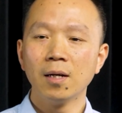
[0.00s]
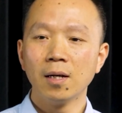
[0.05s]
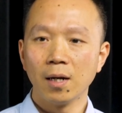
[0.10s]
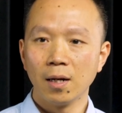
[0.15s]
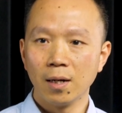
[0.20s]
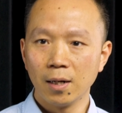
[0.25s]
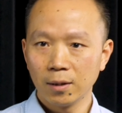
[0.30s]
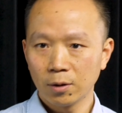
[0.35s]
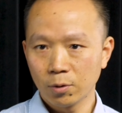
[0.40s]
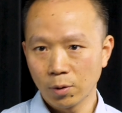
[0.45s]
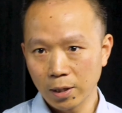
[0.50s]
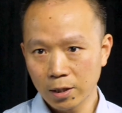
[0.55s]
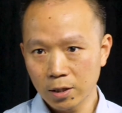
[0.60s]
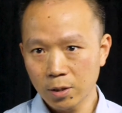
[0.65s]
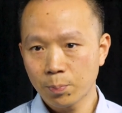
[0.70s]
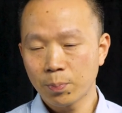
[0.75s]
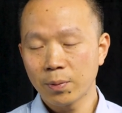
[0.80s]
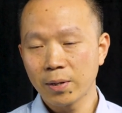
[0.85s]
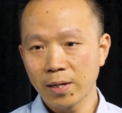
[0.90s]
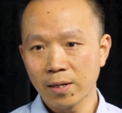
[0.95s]
and then to
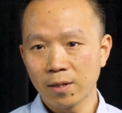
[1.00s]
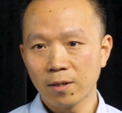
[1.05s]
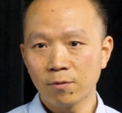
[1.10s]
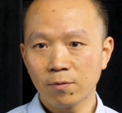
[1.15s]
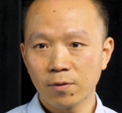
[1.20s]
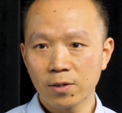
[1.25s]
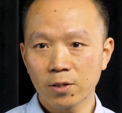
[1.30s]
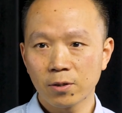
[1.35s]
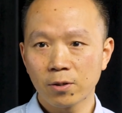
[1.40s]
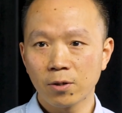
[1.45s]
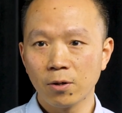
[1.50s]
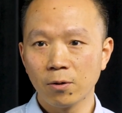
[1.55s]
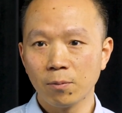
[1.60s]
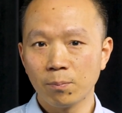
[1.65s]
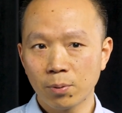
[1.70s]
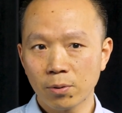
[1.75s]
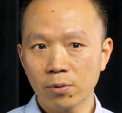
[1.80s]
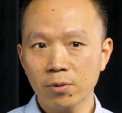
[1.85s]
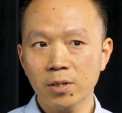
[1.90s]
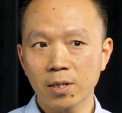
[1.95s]
explain the physical
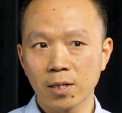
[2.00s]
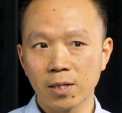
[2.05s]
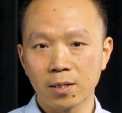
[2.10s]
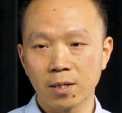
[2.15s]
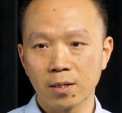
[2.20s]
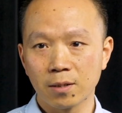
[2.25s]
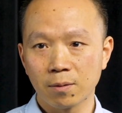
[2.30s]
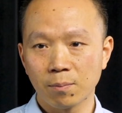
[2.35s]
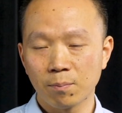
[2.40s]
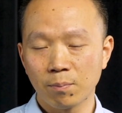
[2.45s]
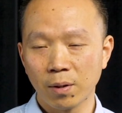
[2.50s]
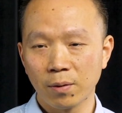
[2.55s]
processes